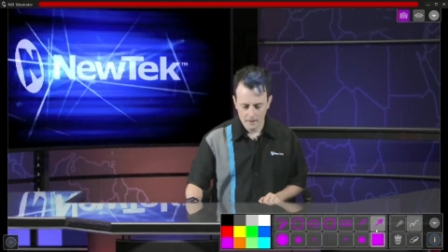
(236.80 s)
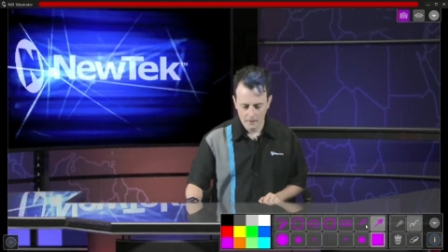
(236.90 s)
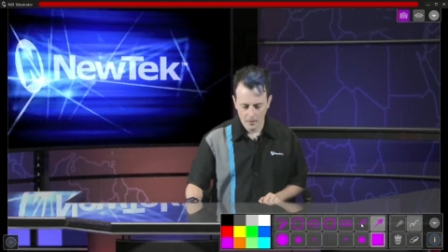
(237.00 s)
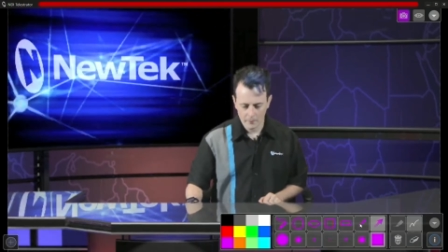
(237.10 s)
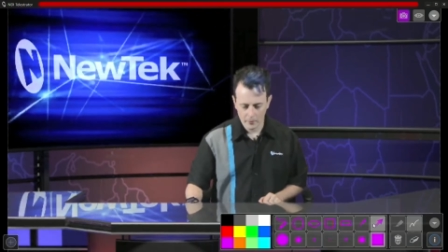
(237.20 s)

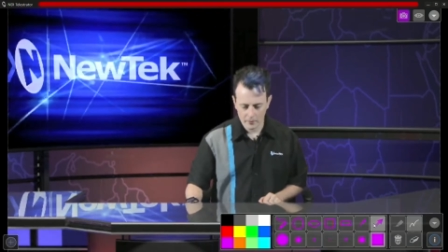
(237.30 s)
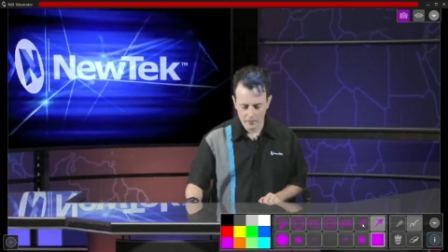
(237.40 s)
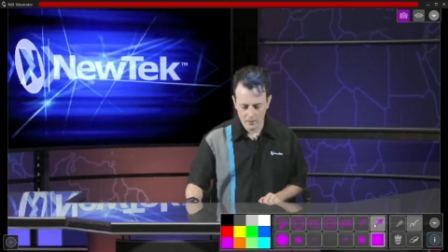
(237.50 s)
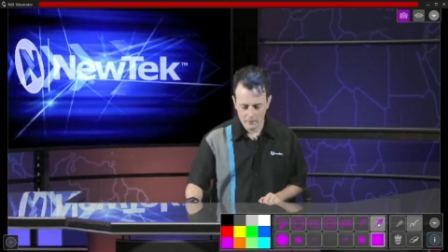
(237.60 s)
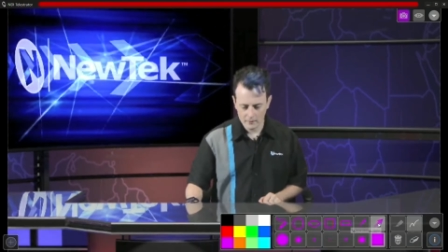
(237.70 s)
on both of
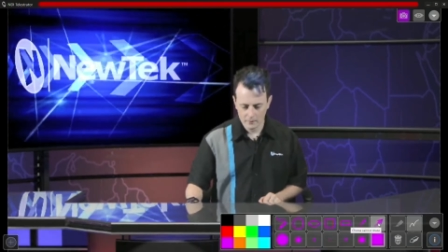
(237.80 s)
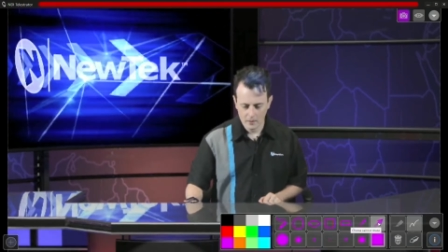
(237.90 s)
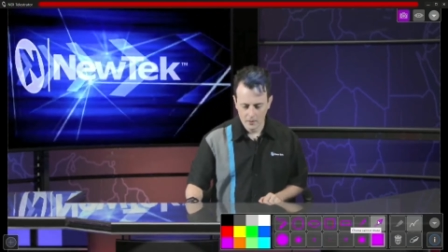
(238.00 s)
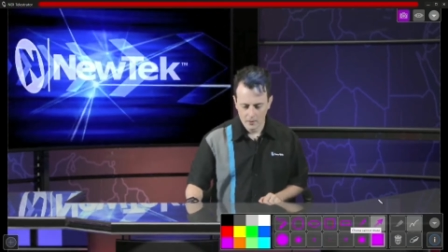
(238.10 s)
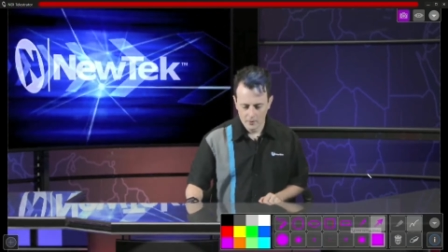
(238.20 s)
these.
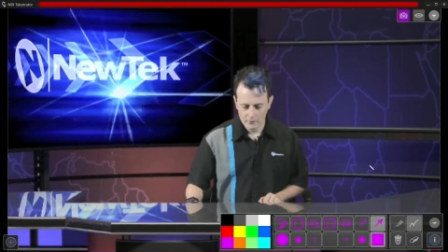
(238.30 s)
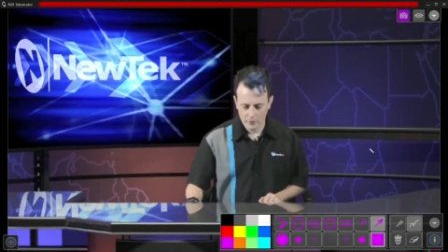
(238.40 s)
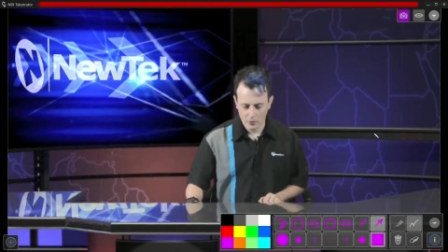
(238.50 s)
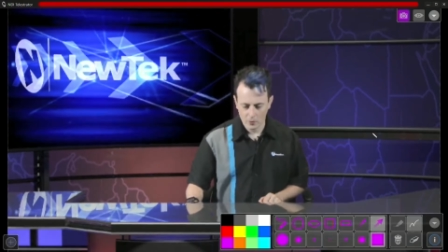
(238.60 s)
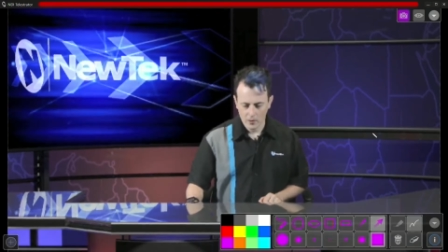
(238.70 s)

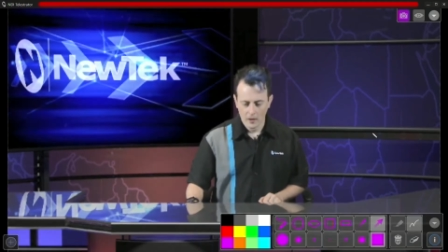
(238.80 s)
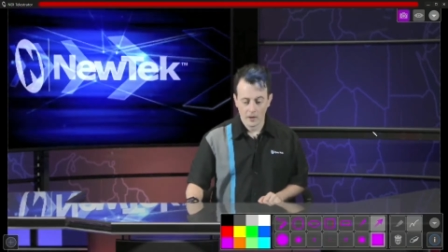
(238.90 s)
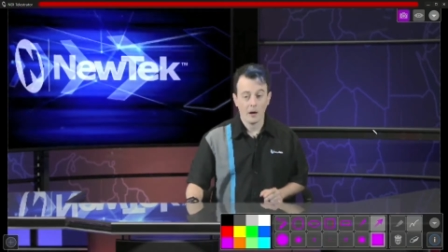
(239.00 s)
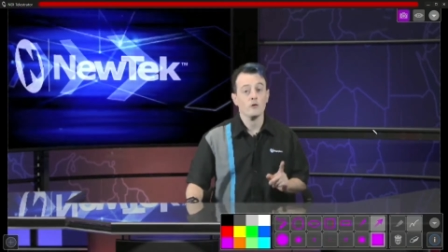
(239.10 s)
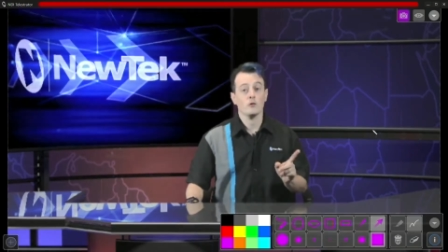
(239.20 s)
So, and
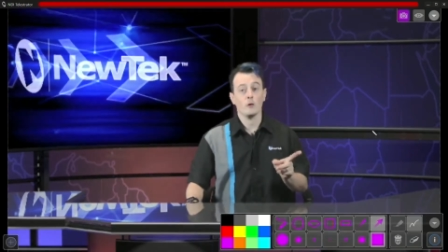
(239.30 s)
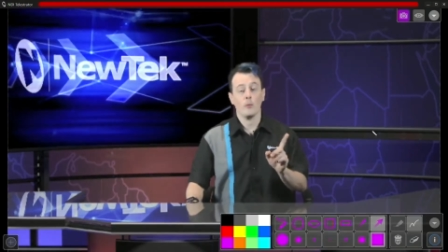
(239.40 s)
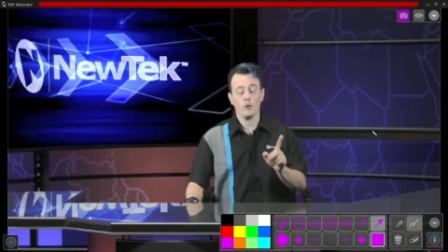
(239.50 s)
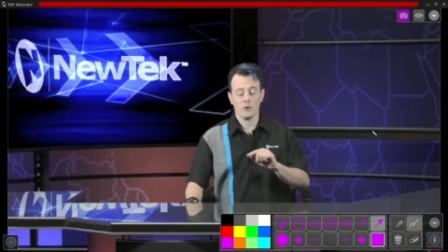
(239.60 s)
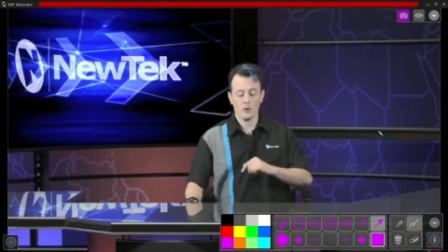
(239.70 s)
also an
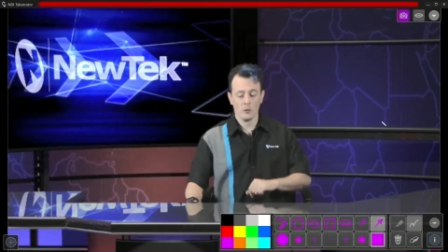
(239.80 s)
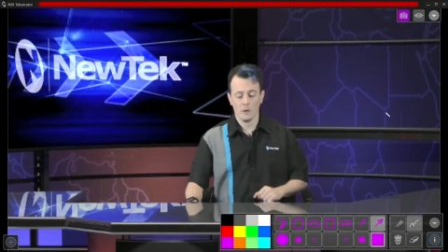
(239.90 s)
important note